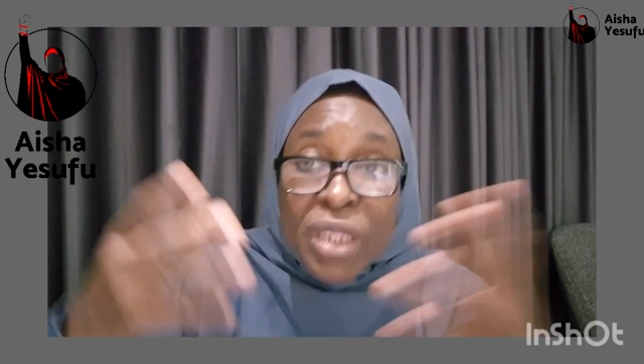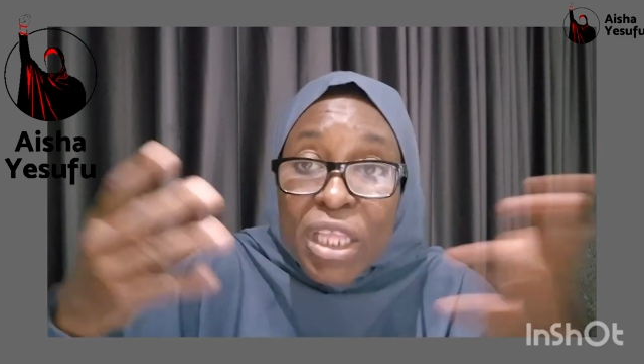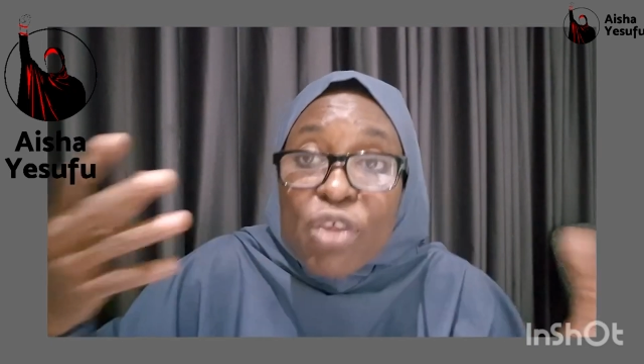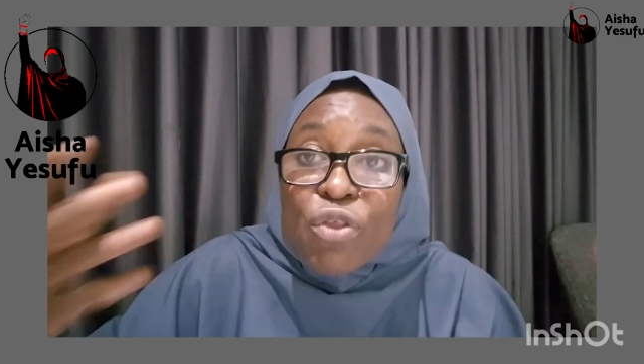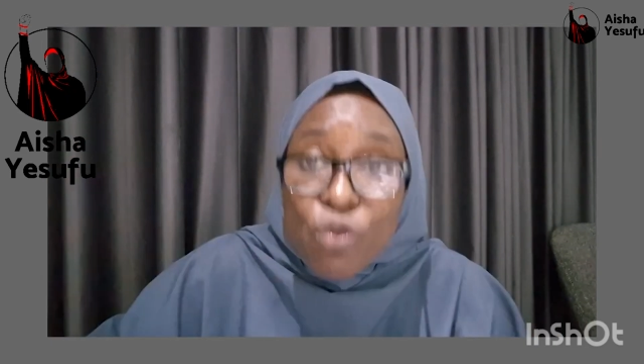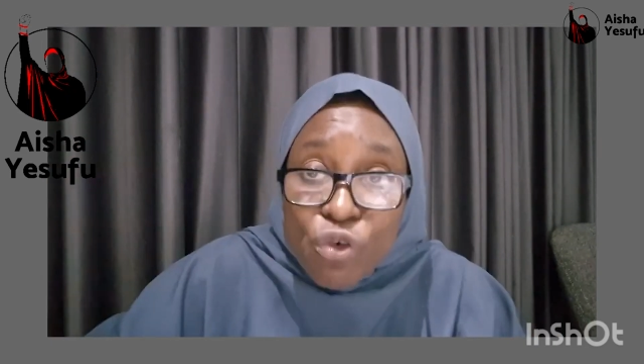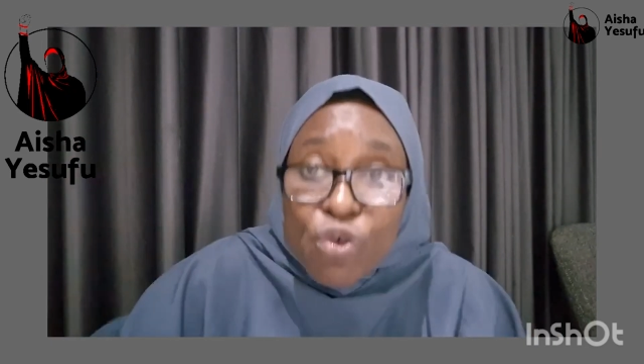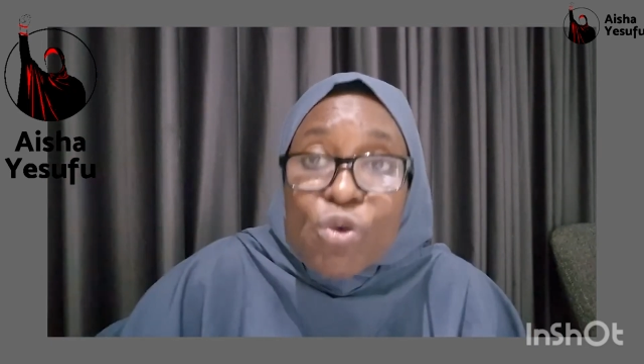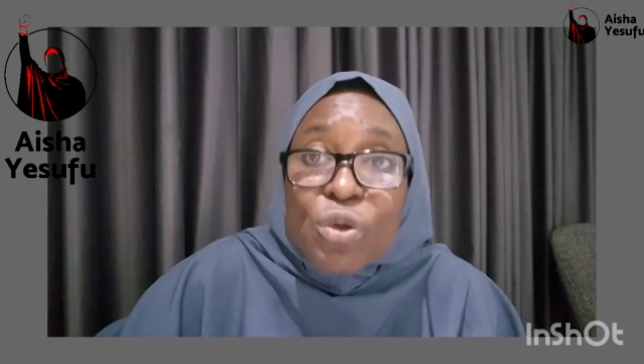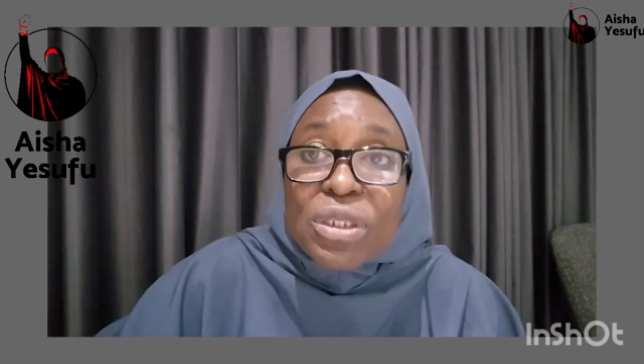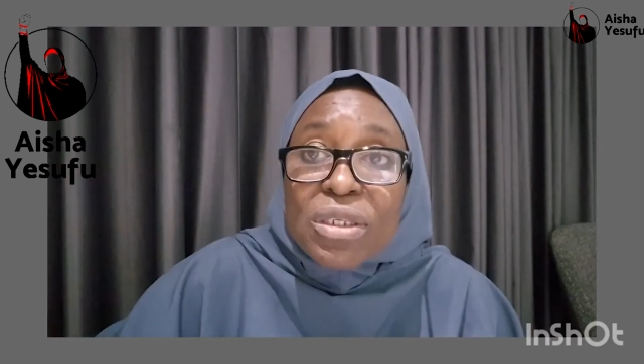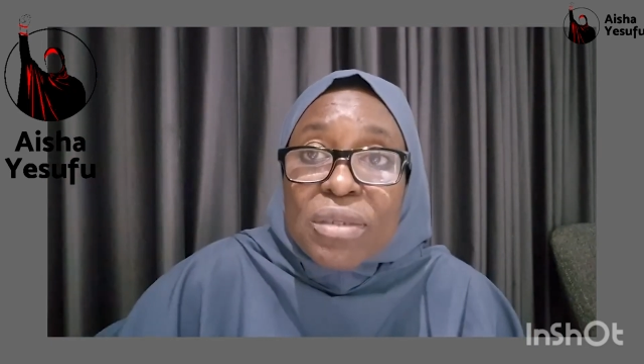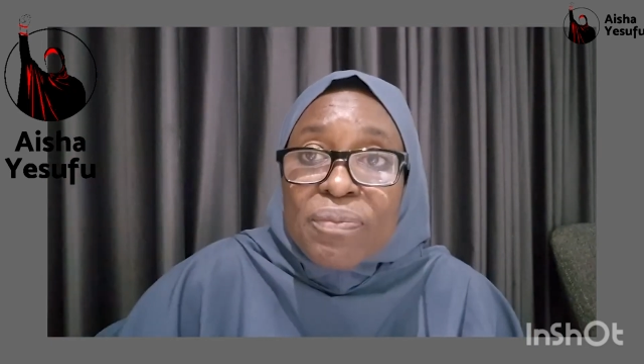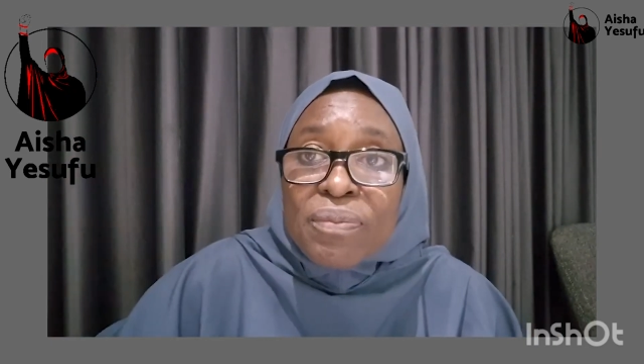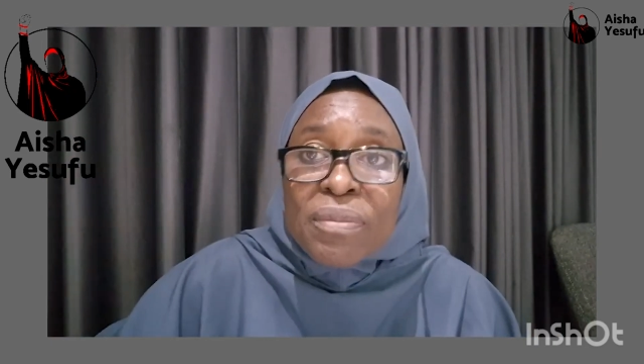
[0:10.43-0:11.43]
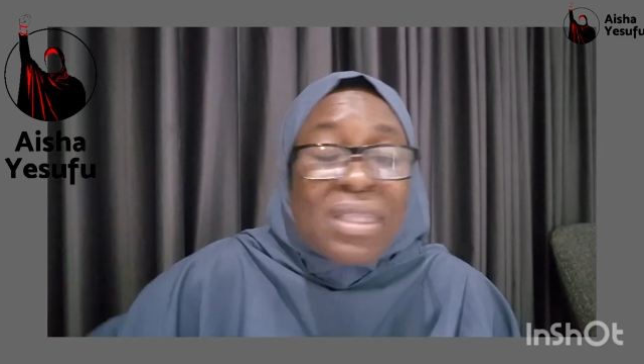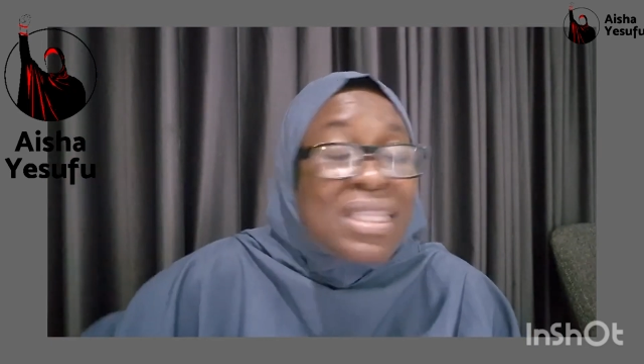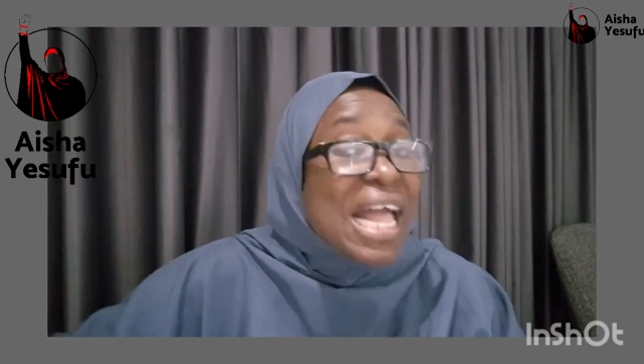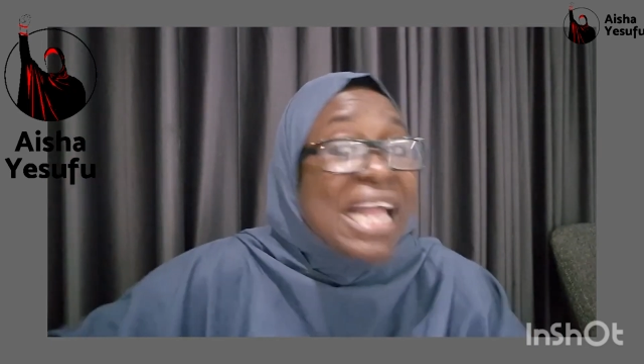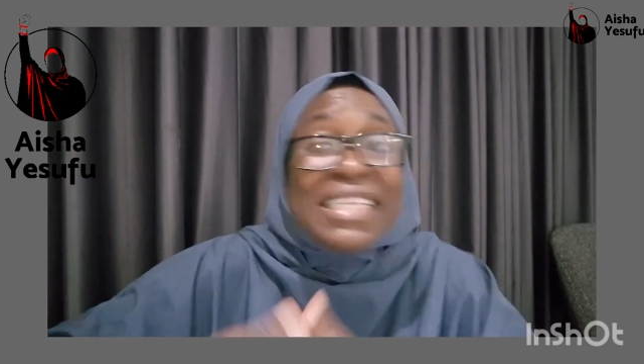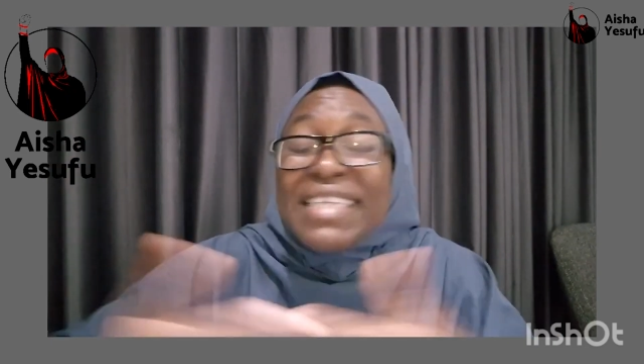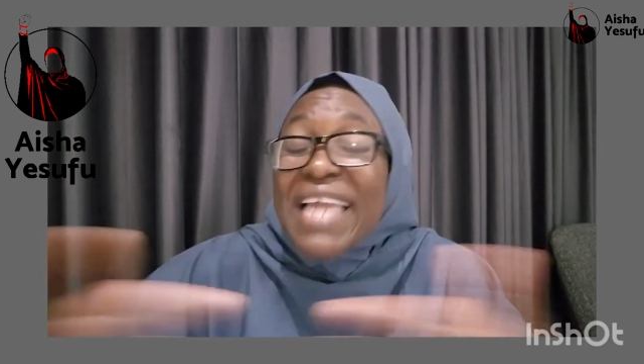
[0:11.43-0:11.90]
the truth,
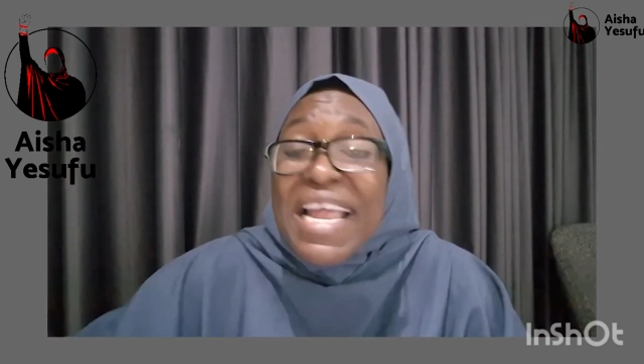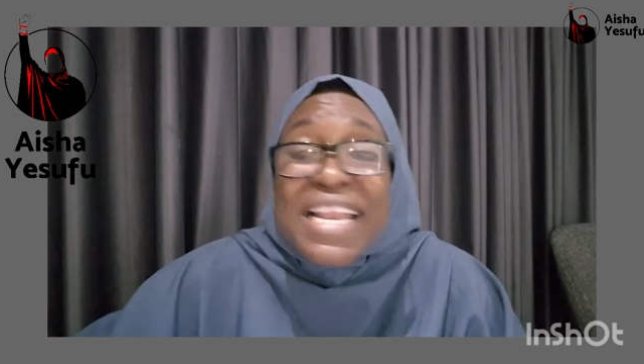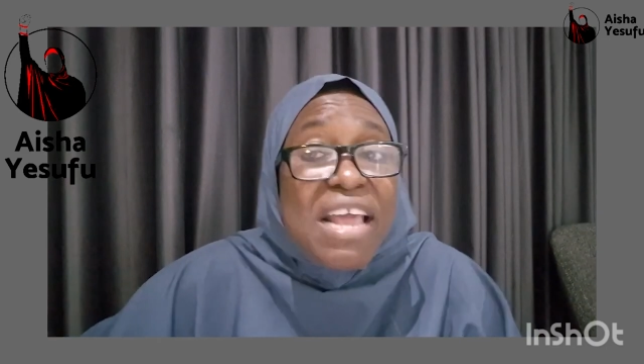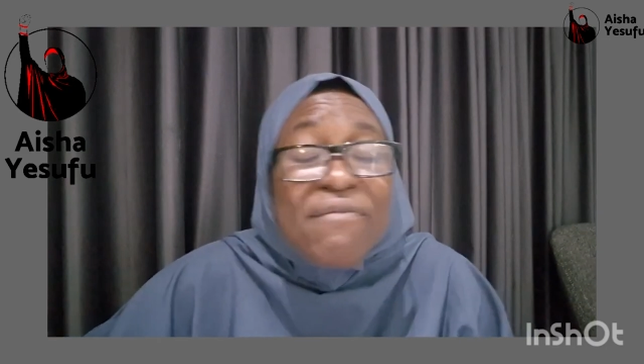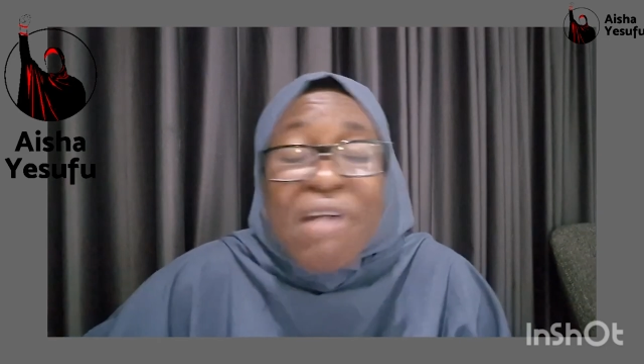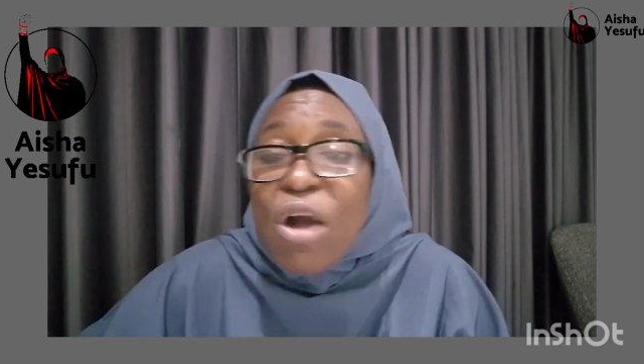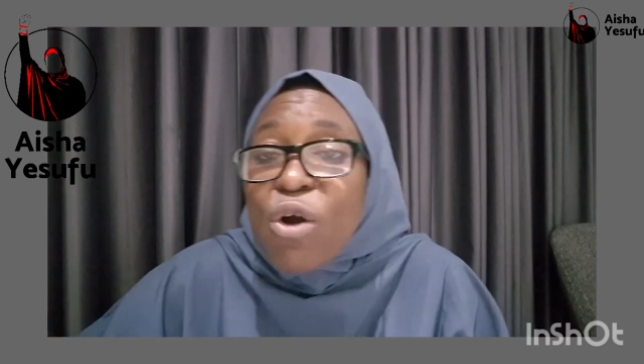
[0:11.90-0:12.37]
that they never